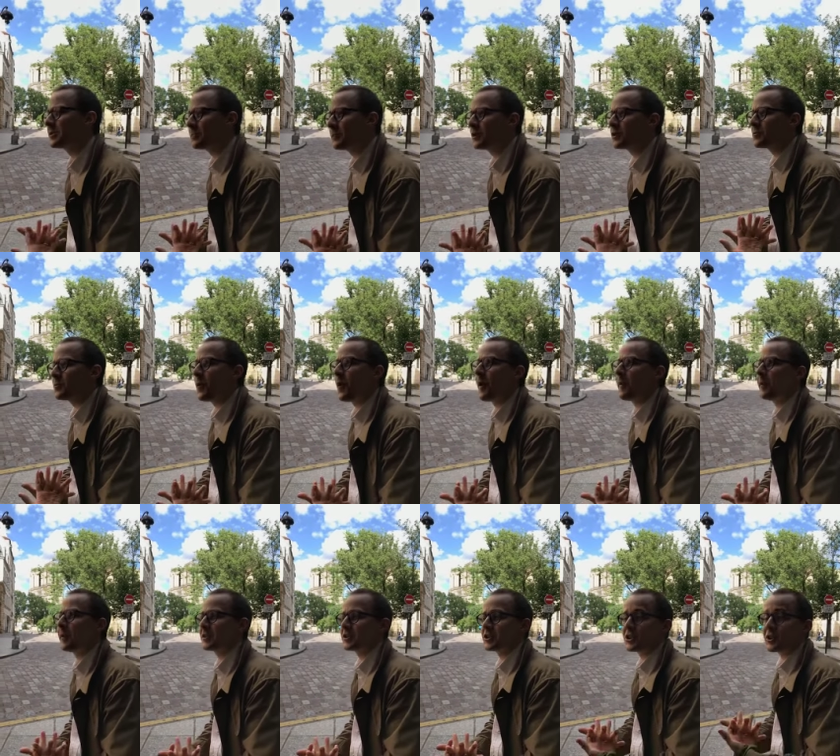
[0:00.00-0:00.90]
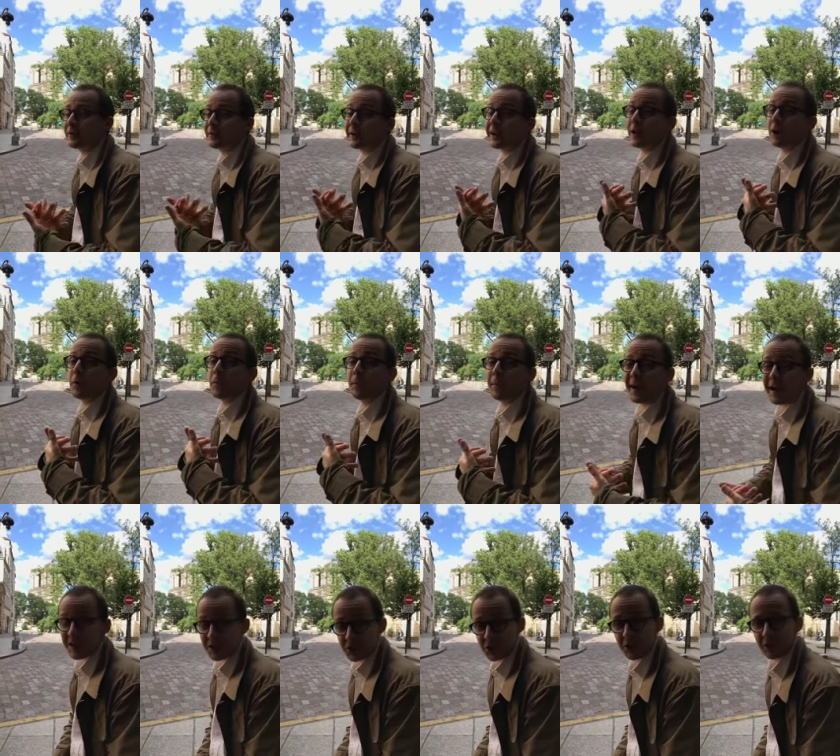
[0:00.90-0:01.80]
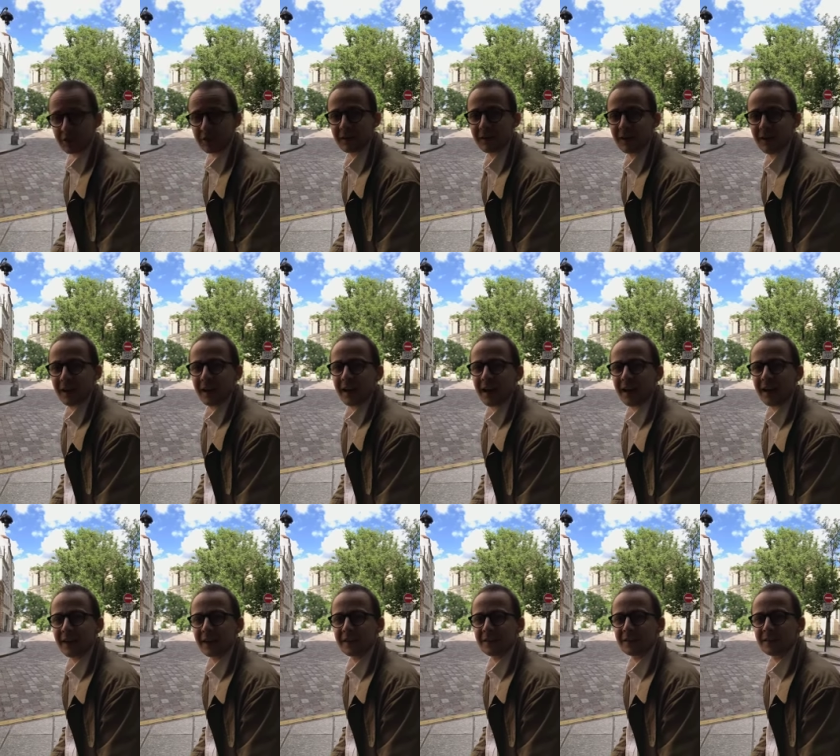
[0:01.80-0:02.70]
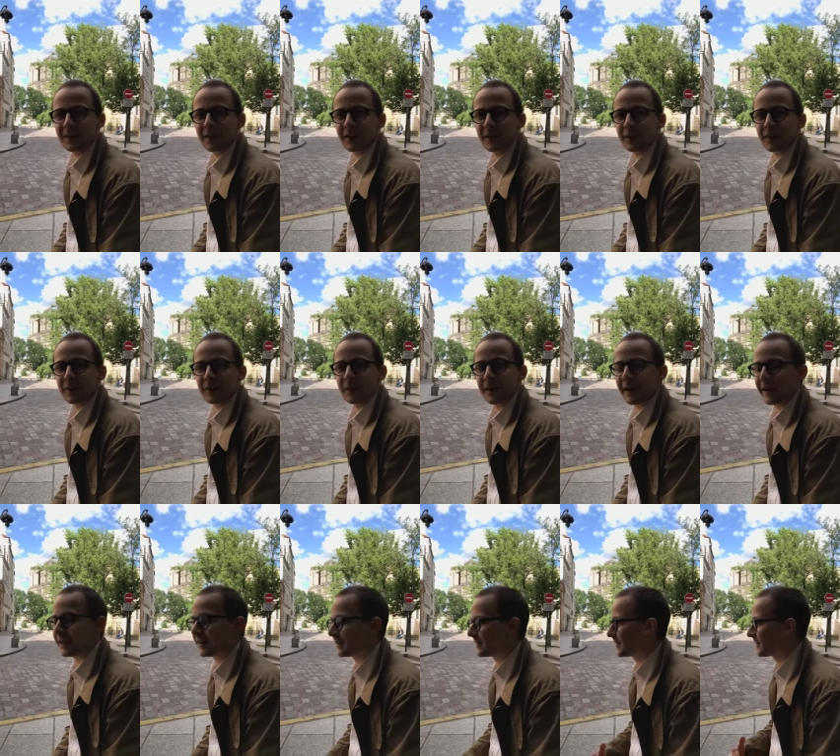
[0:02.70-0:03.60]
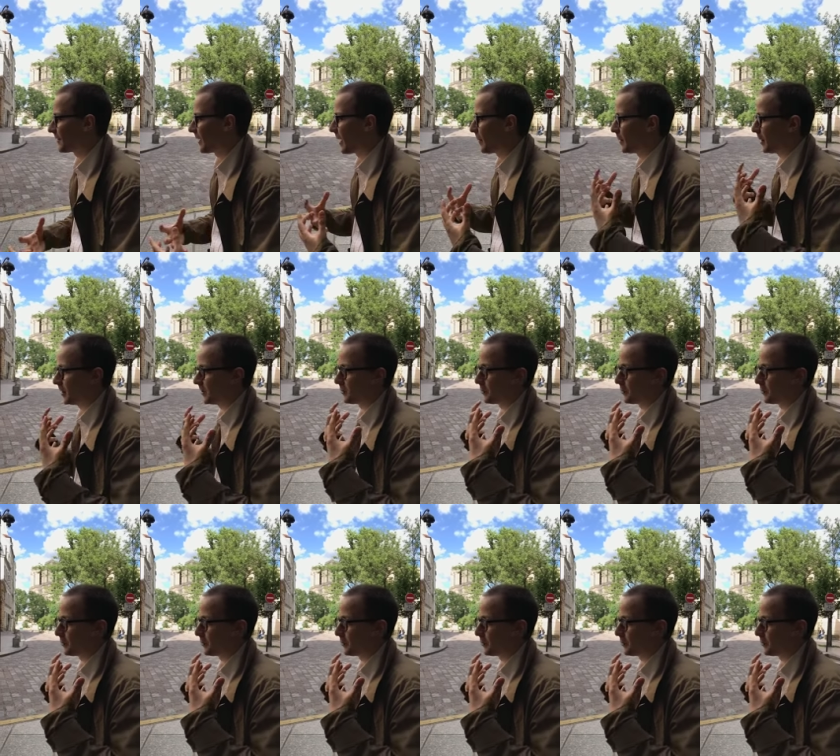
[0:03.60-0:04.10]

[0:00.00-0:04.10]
much more about sharing our passion and, uh, and about